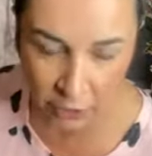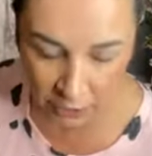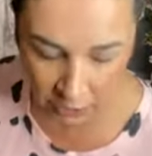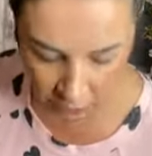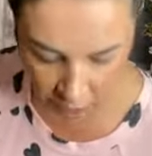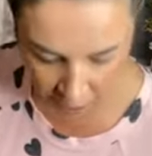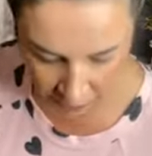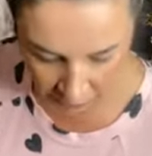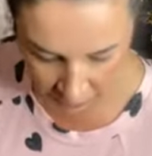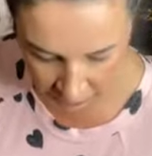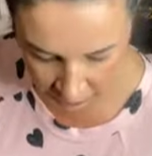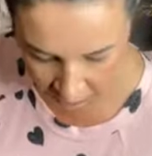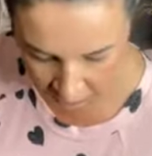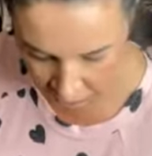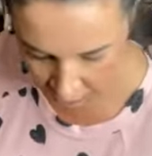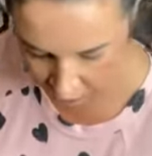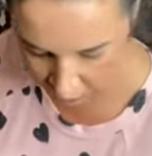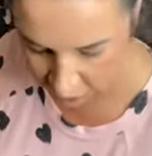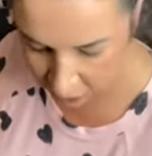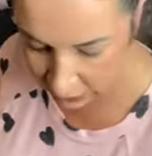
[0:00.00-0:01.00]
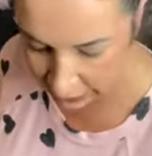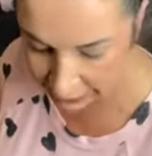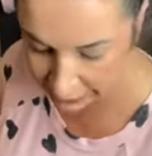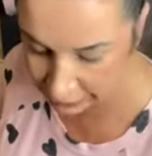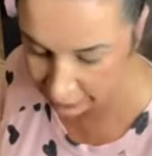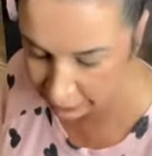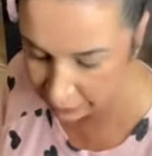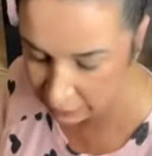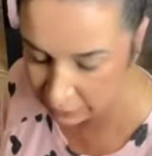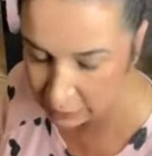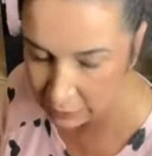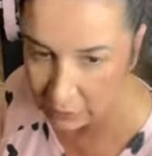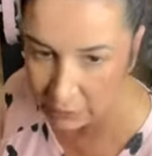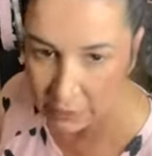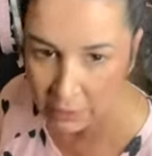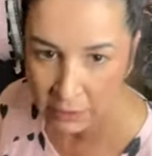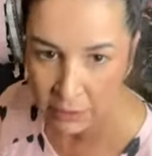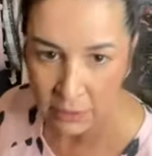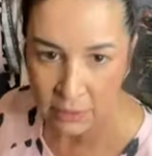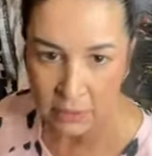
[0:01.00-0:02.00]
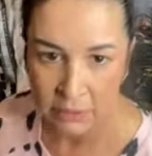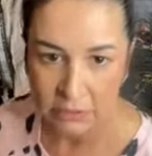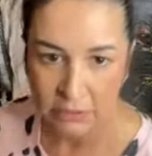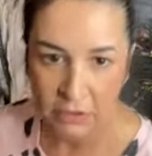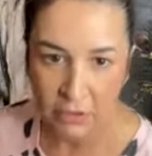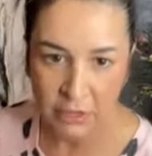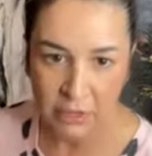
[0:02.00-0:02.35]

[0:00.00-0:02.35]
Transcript: in a wreath. You can't. So